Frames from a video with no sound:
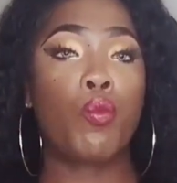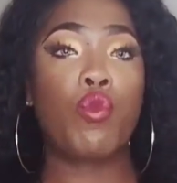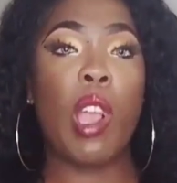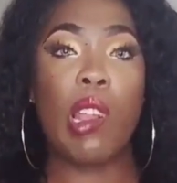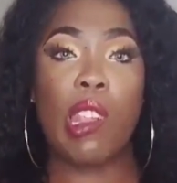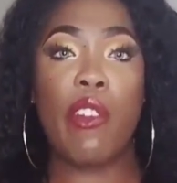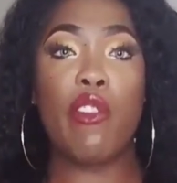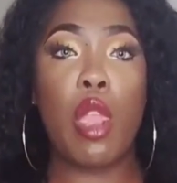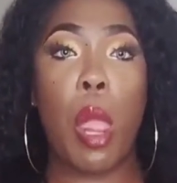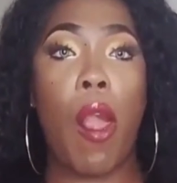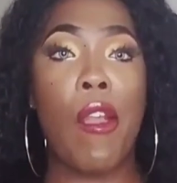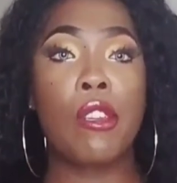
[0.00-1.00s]
I love
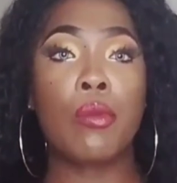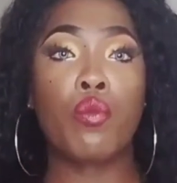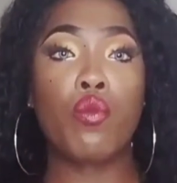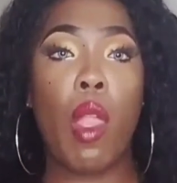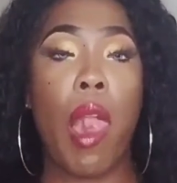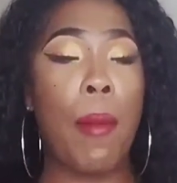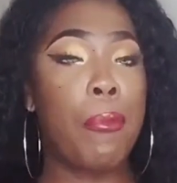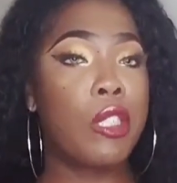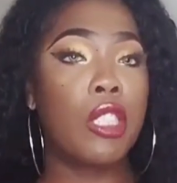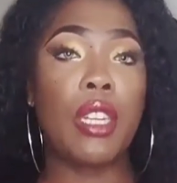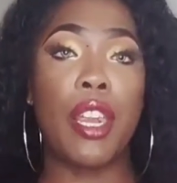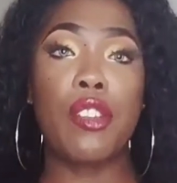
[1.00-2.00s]
you all. I appreciate